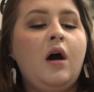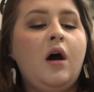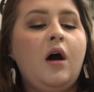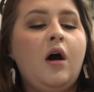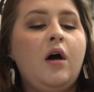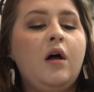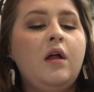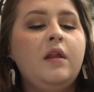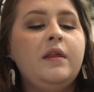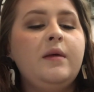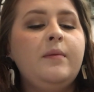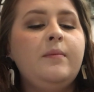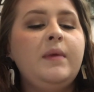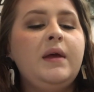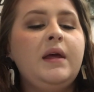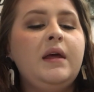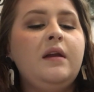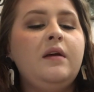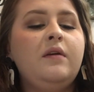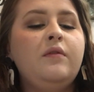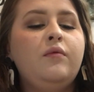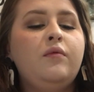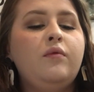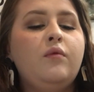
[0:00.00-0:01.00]
all the
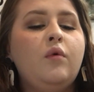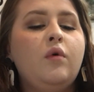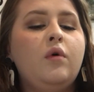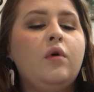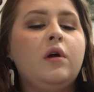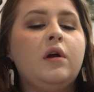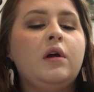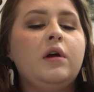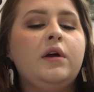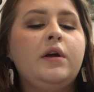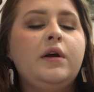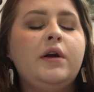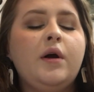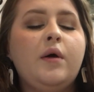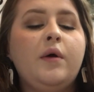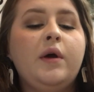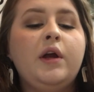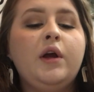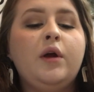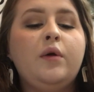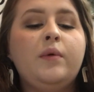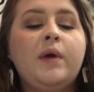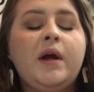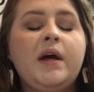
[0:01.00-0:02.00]
men of war
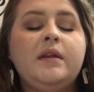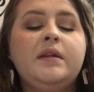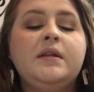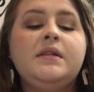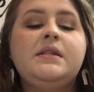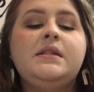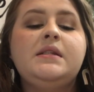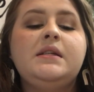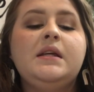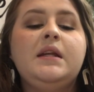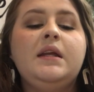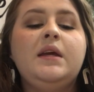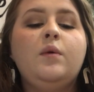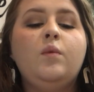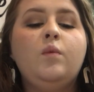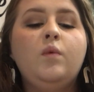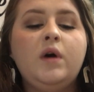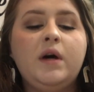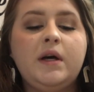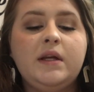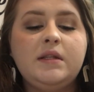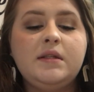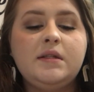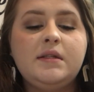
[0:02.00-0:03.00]
going around the city
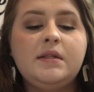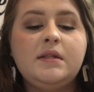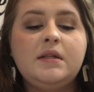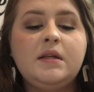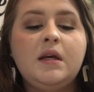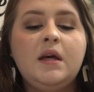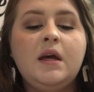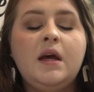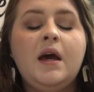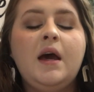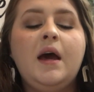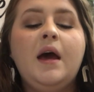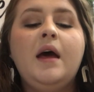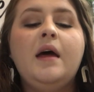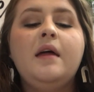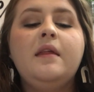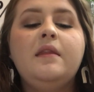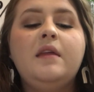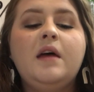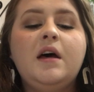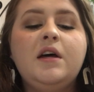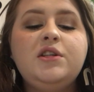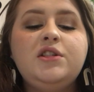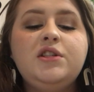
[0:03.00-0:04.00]
once.
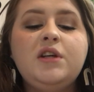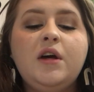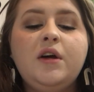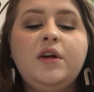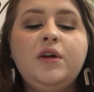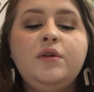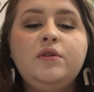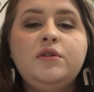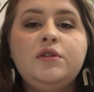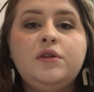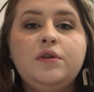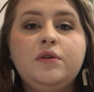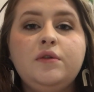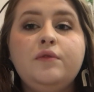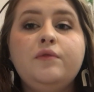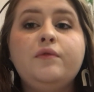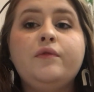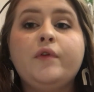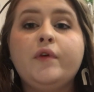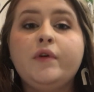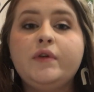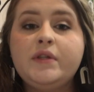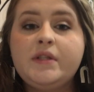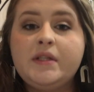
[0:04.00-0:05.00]
Thus shall you do
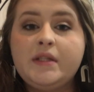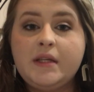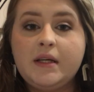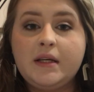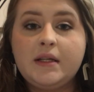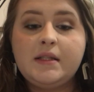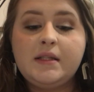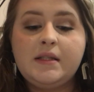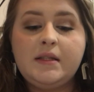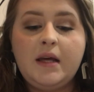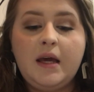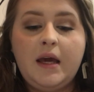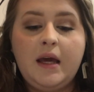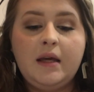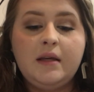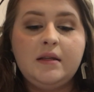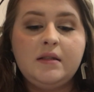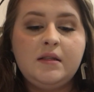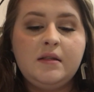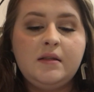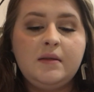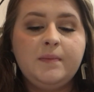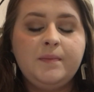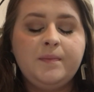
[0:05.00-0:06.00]
for 6
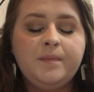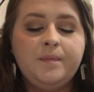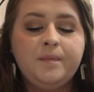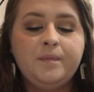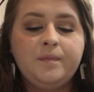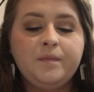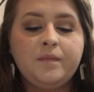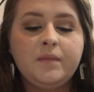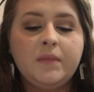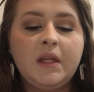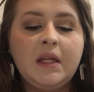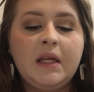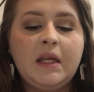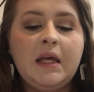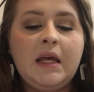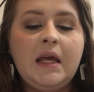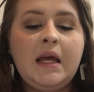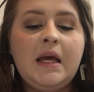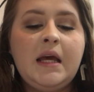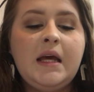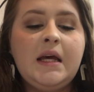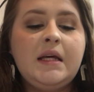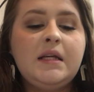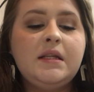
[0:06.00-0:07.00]
days.
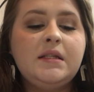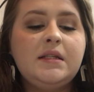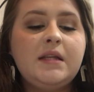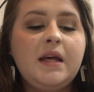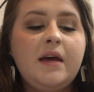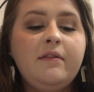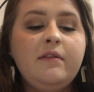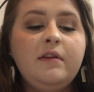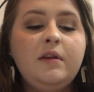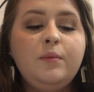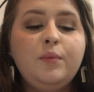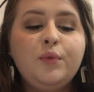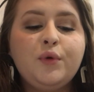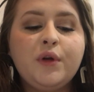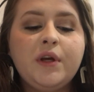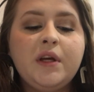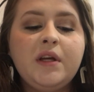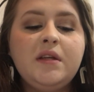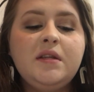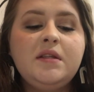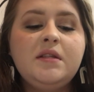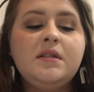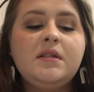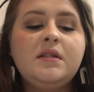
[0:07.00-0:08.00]
7
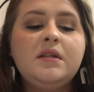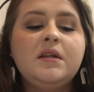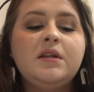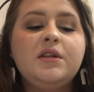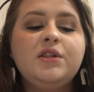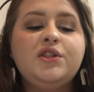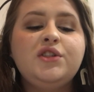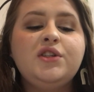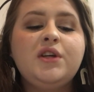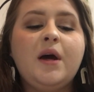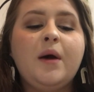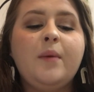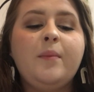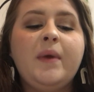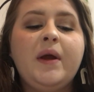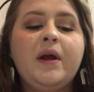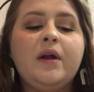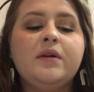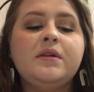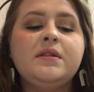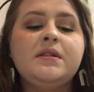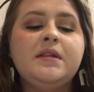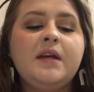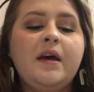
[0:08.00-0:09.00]
priests shall
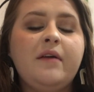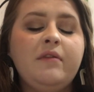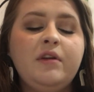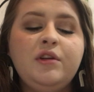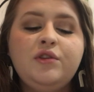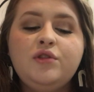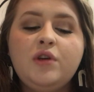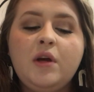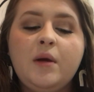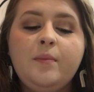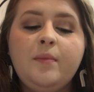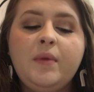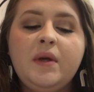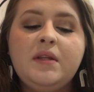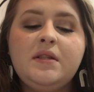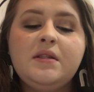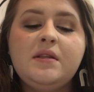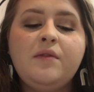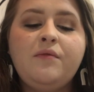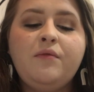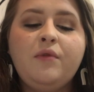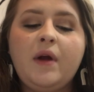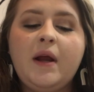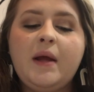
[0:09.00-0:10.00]
bear 7
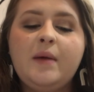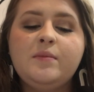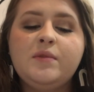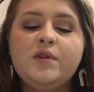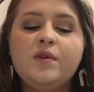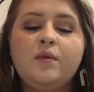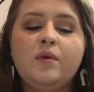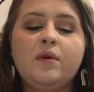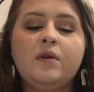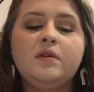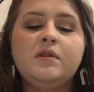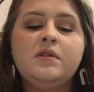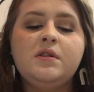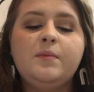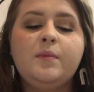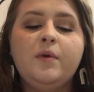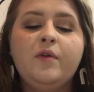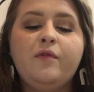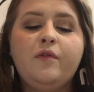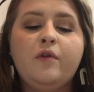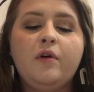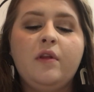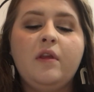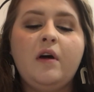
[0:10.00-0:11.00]
trumpets of ram's horns
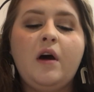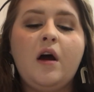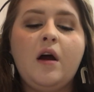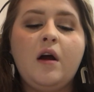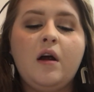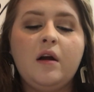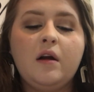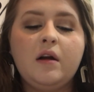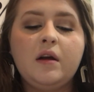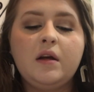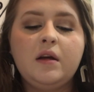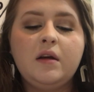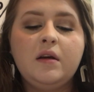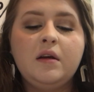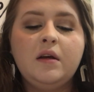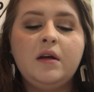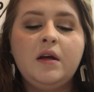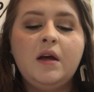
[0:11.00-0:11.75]
before the ark.